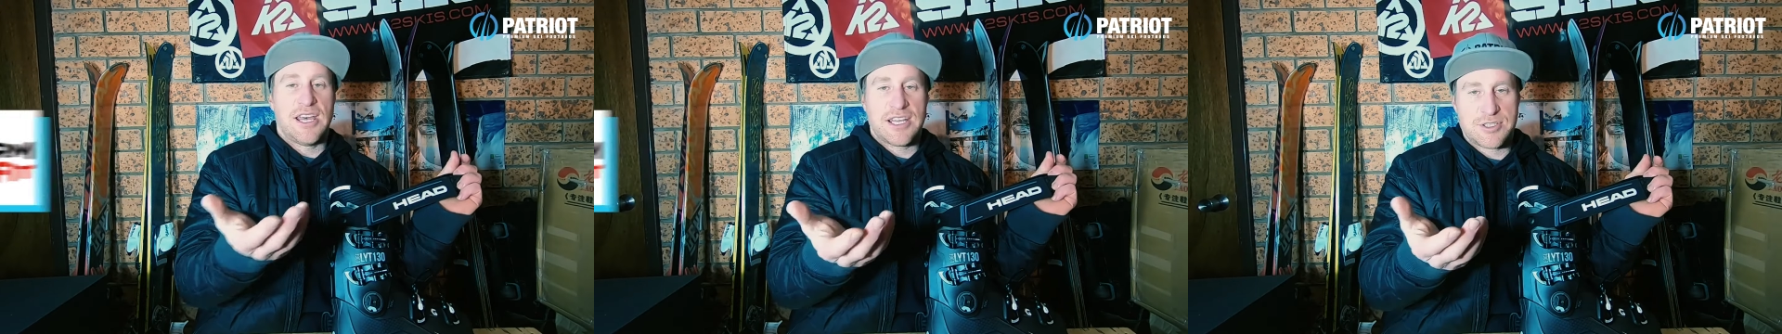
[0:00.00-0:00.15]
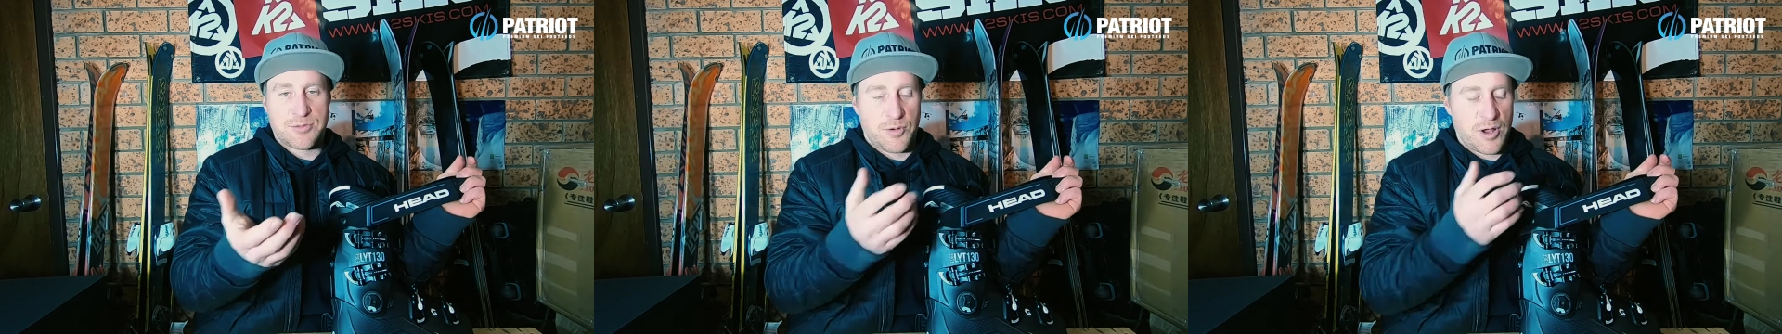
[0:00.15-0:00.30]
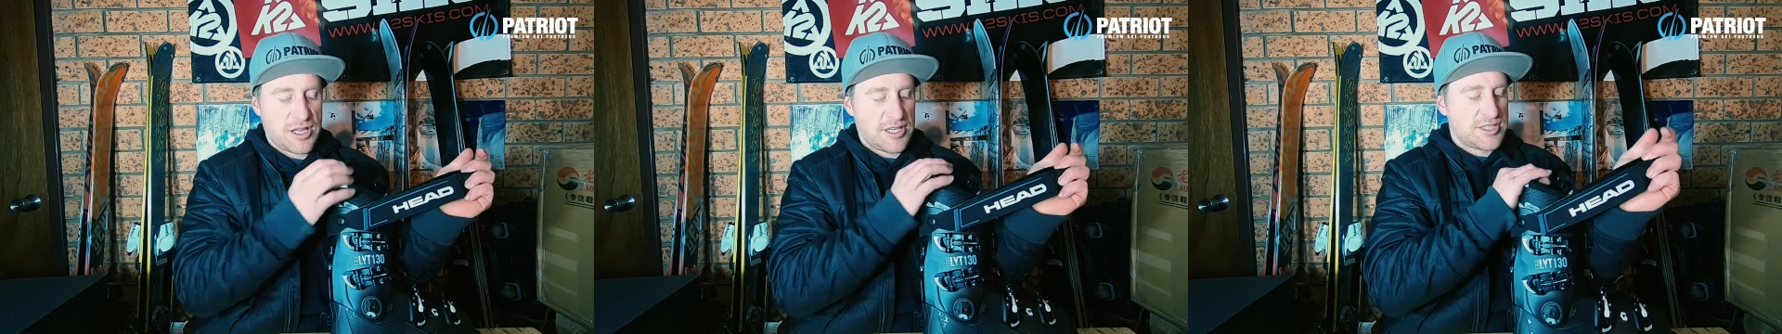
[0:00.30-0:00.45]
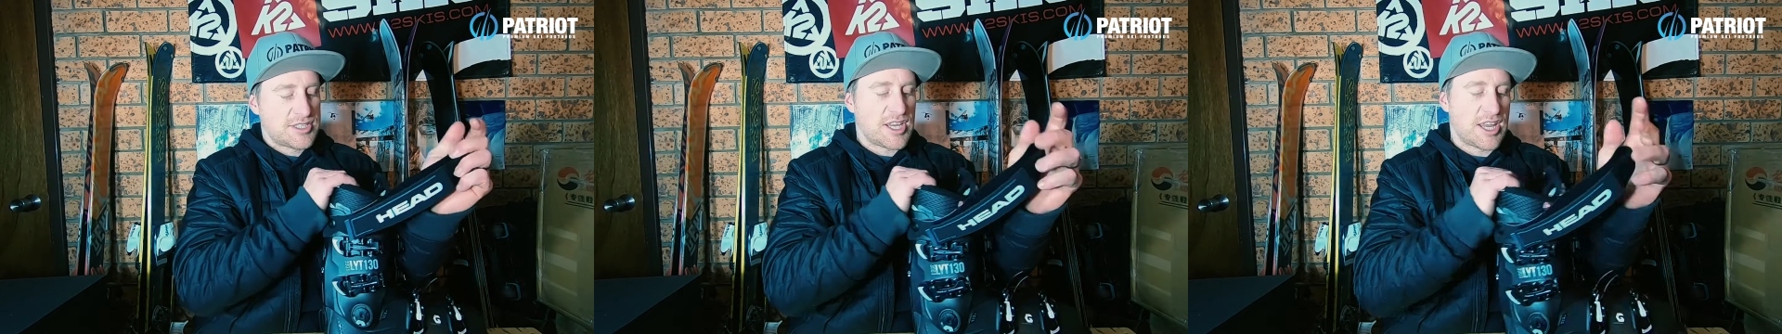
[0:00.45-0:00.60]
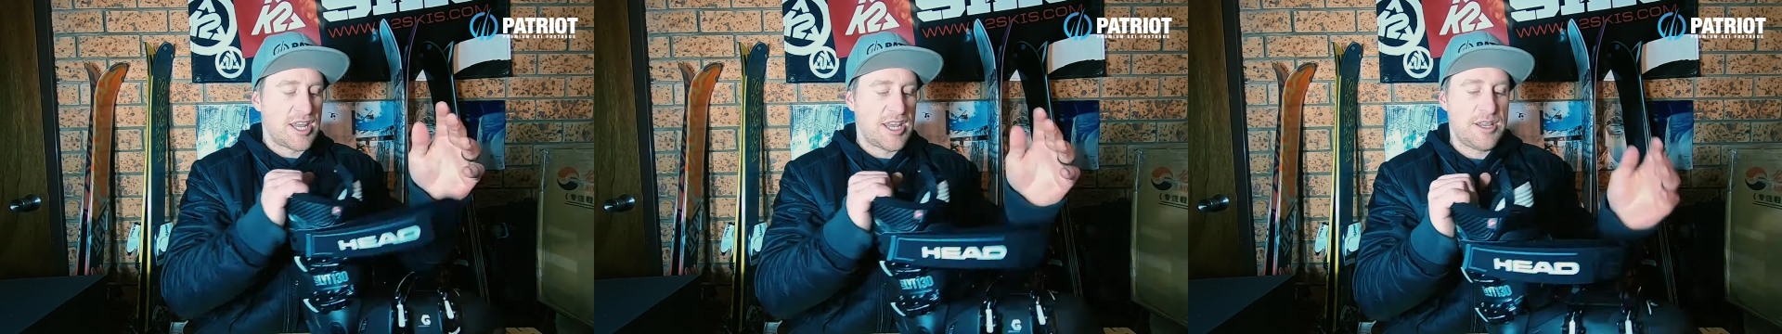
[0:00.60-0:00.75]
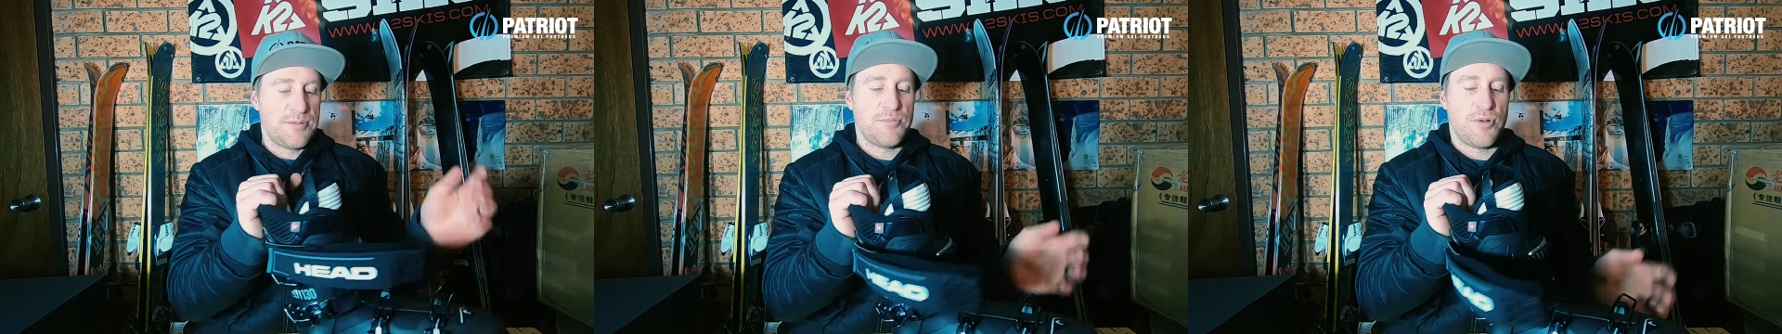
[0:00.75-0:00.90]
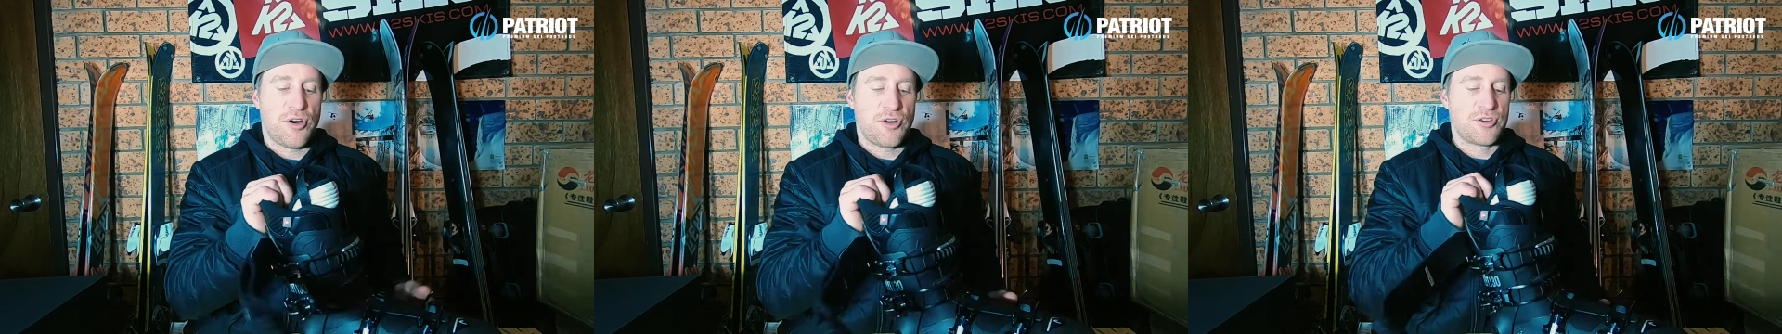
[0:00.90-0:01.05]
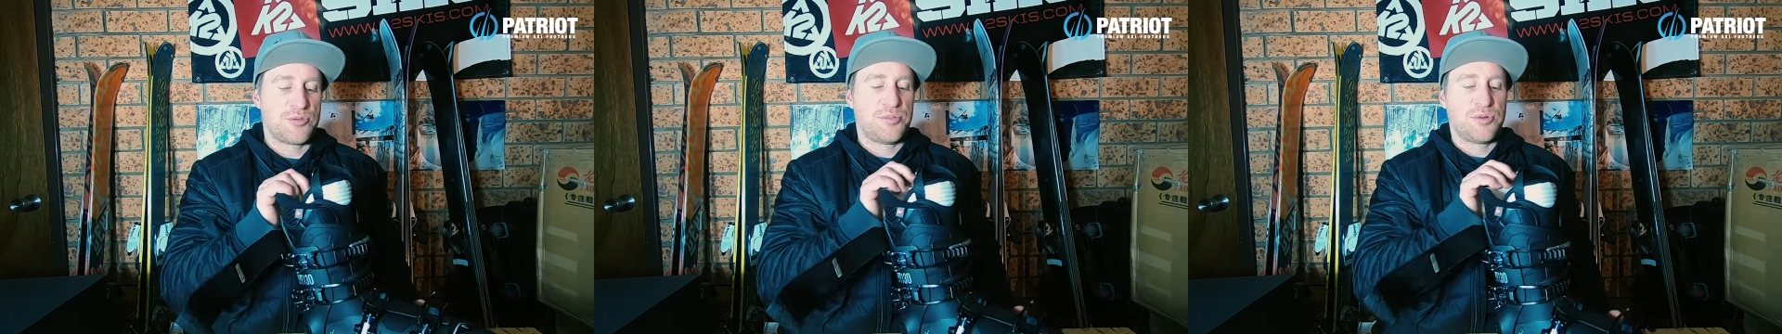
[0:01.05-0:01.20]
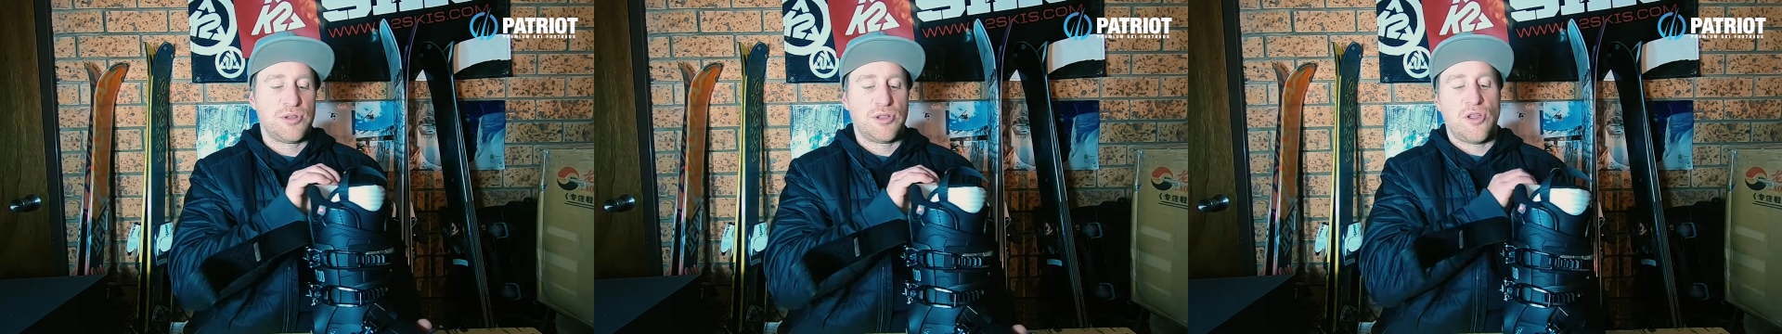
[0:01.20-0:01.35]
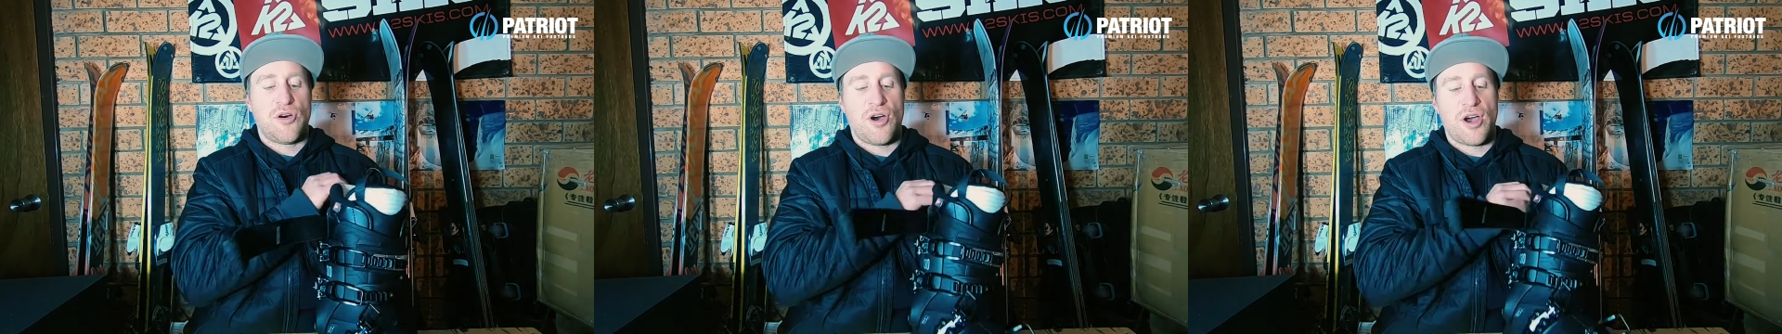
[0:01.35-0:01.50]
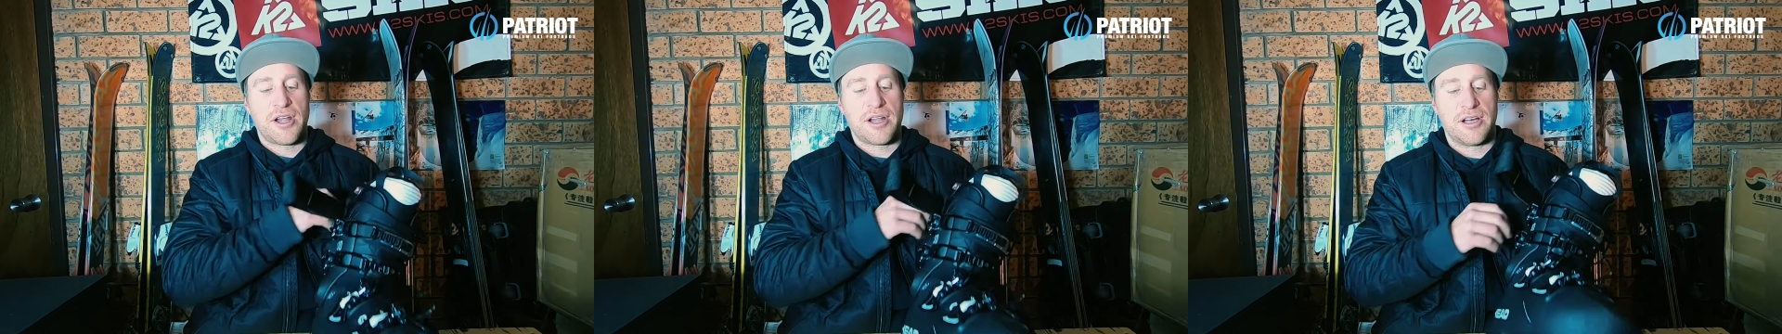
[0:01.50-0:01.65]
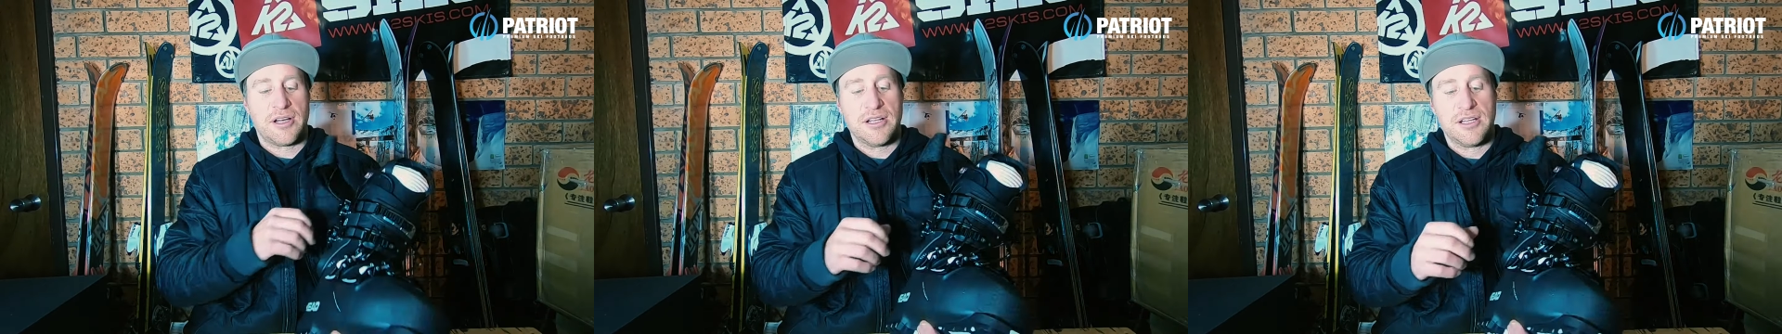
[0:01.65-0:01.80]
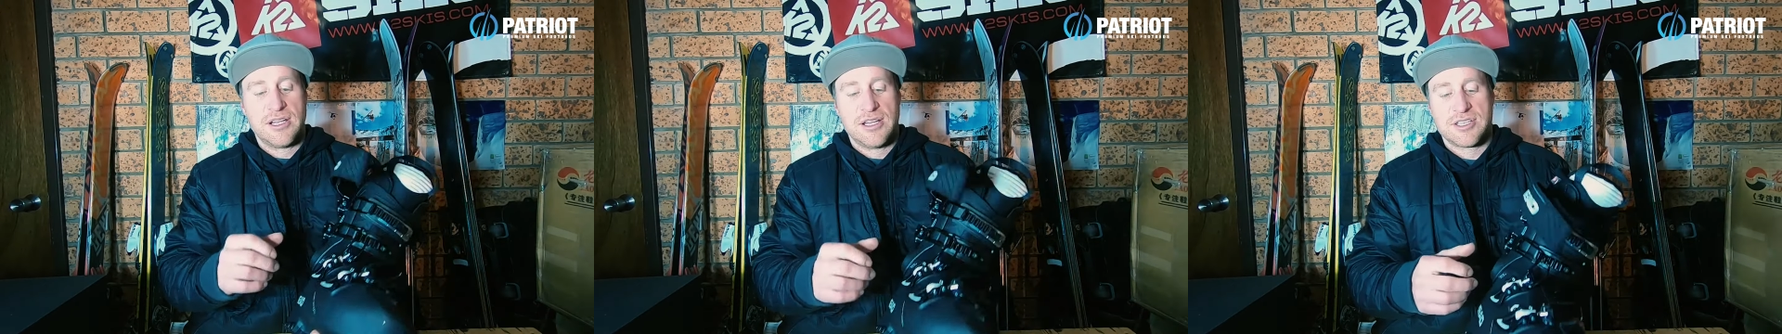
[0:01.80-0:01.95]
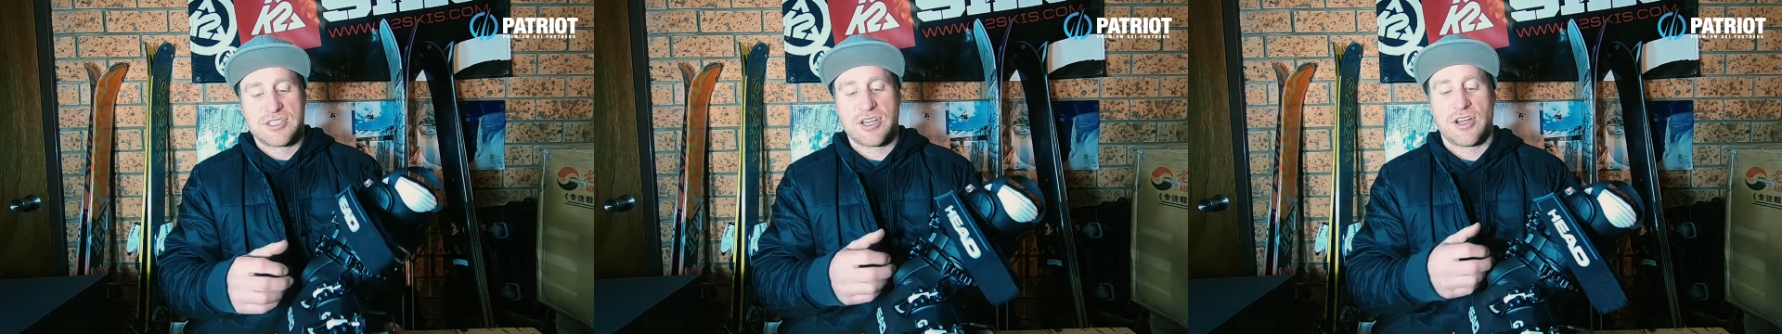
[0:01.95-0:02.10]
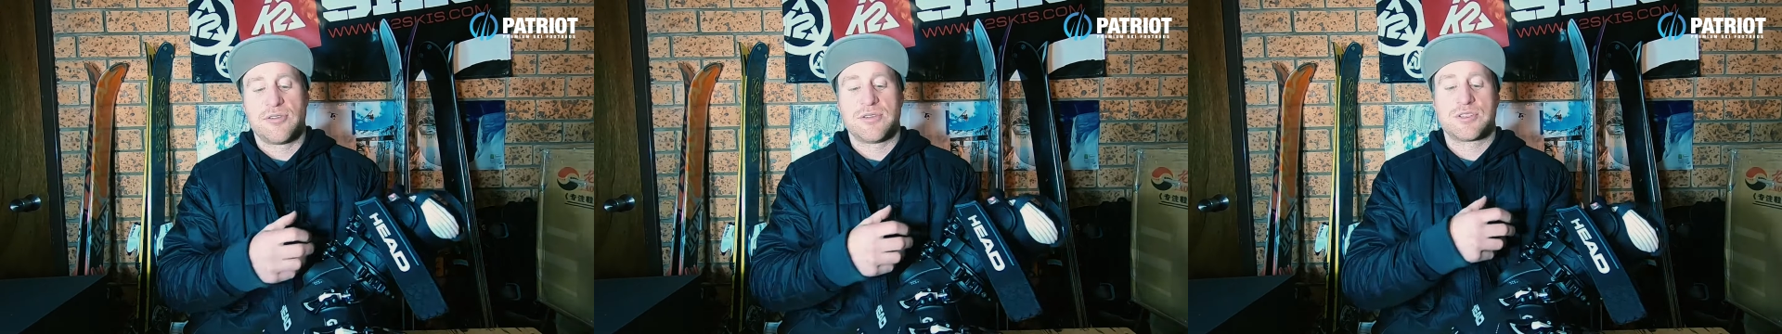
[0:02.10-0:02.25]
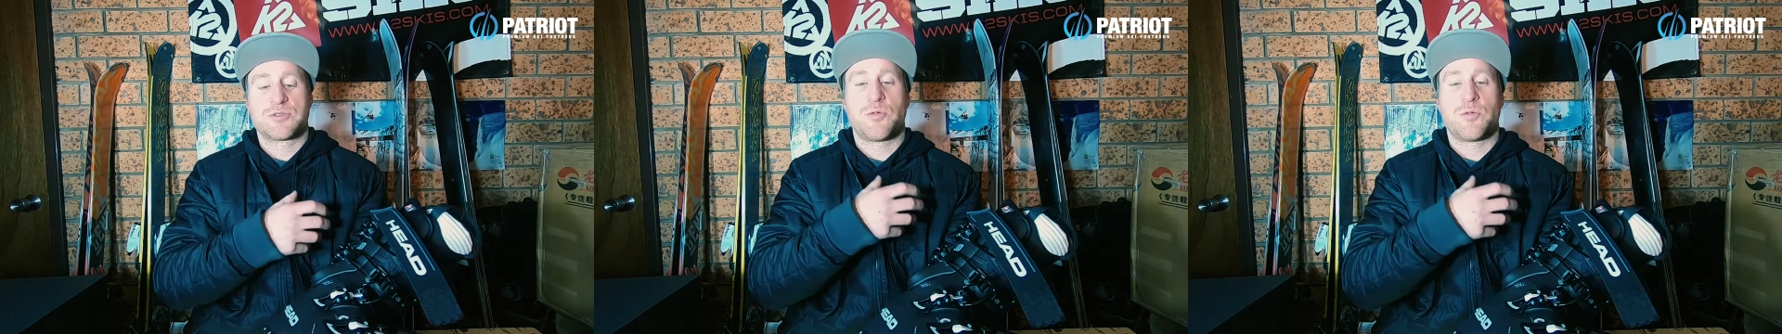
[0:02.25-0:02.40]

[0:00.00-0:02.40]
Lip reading: as well as a heat moldable liner. So